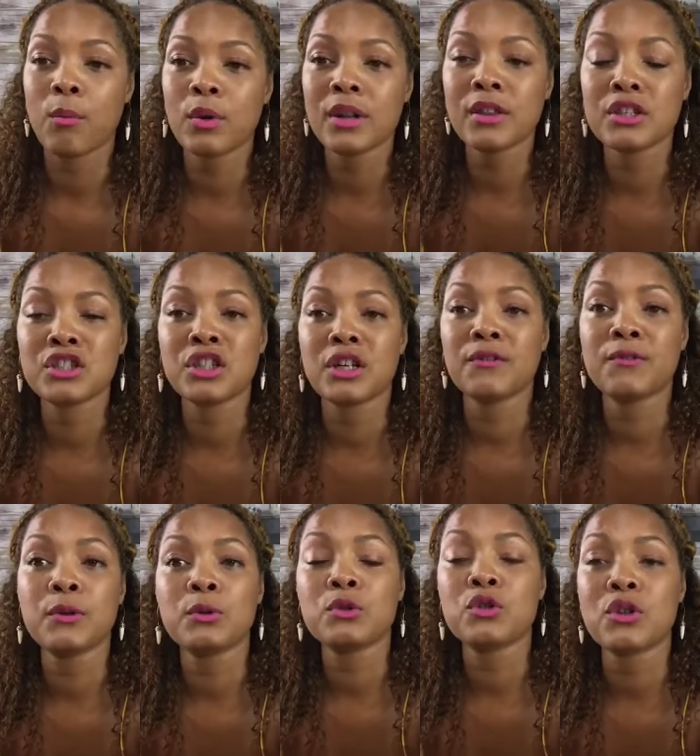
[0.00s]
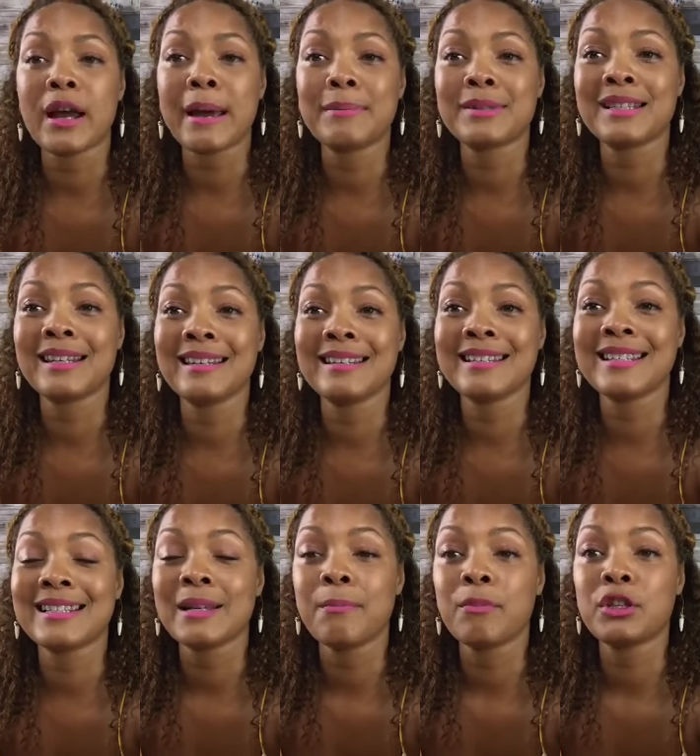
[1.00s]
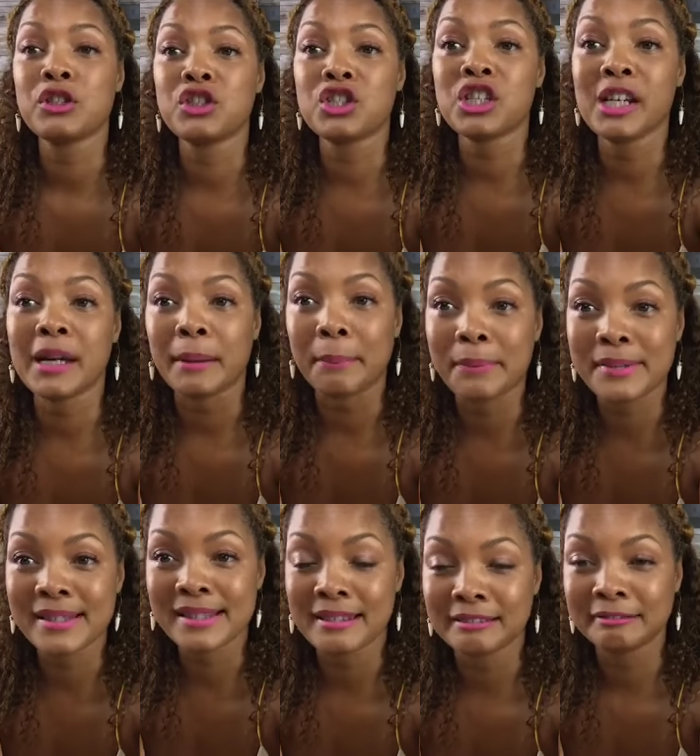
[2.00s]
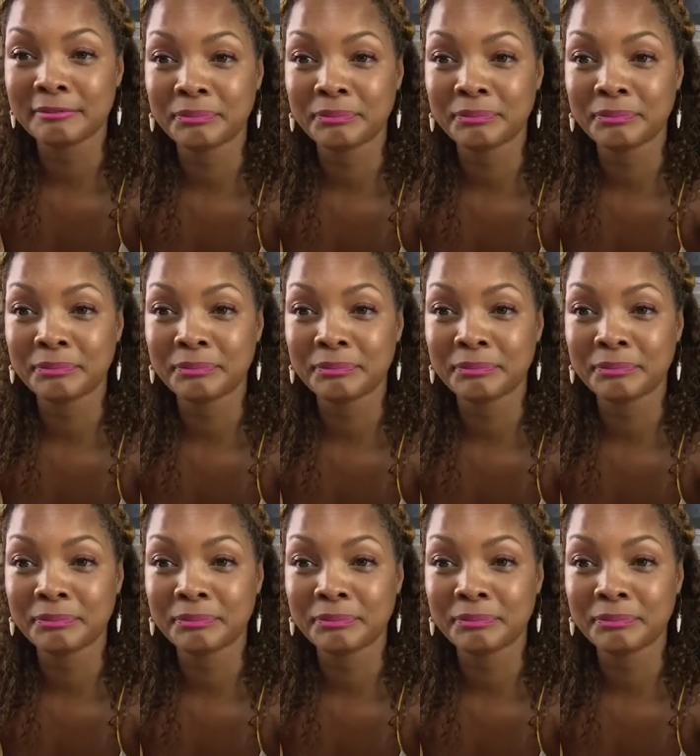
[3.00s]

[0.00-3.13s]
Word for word: one of the junk food traps is chips.